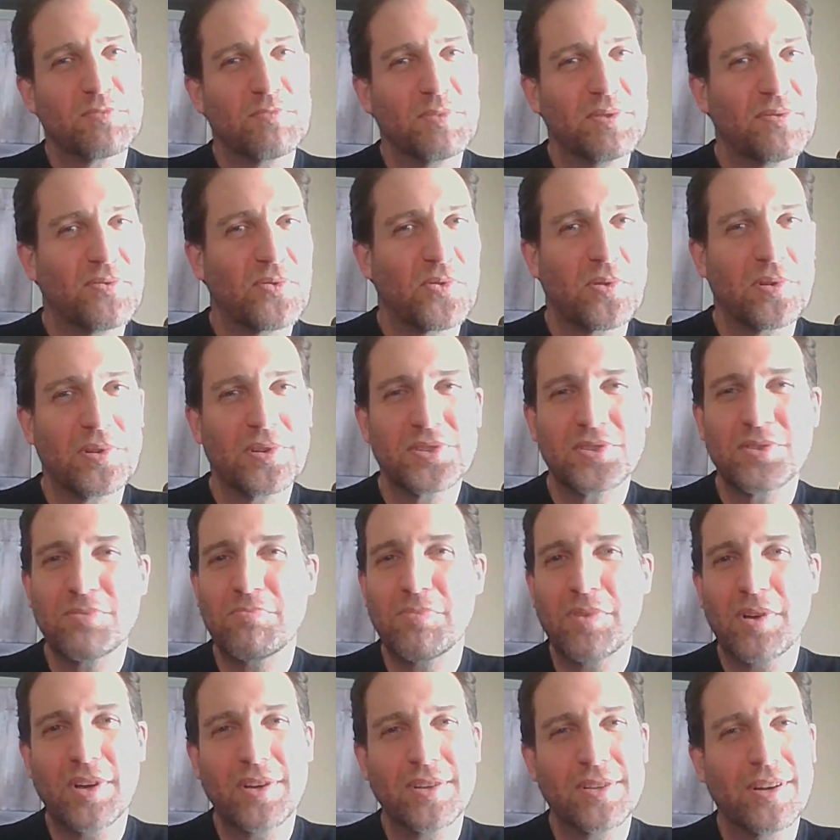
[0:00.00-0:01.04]
before, there's a
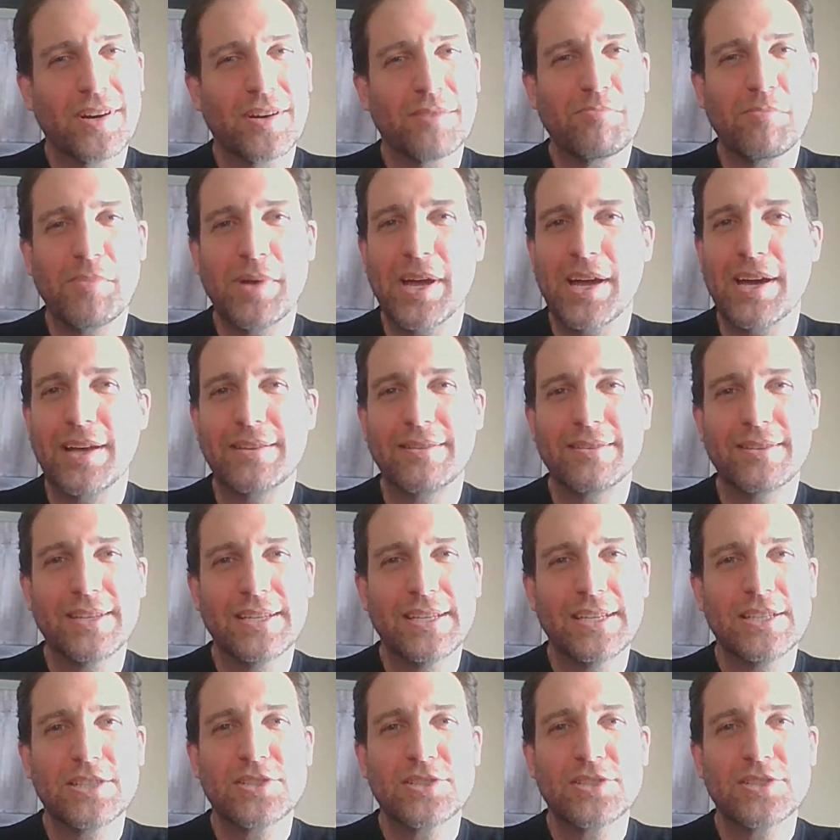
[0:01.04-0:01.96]
young man,